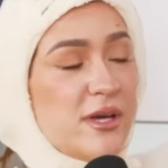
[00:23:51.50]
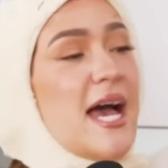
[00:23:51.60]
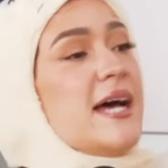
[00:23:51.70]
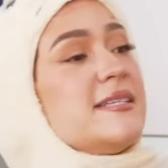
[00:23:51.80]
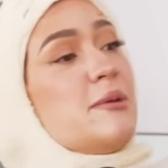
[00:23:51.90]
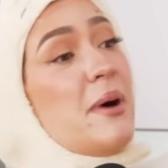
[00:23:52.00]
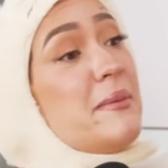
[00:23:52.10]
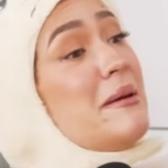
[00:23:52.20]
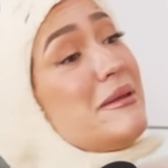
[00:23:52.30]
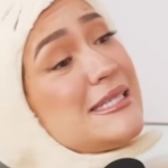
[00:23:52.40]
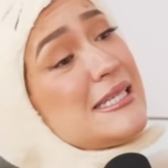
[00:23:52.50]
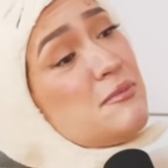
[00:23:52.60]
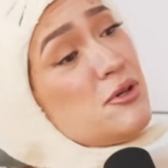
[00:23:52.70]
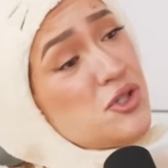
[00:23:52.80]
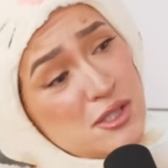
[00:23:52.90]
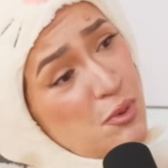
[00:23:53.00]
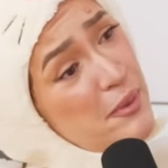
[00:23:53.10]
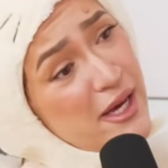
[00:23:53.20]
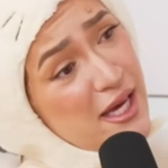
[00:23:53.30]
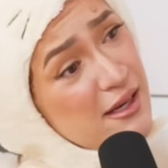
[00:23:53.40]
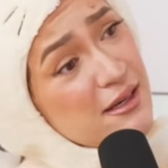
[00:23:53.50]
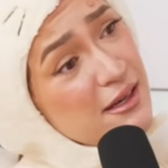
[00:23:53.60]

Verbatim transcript: yes the bucket maybe that's his emotional sport bucket.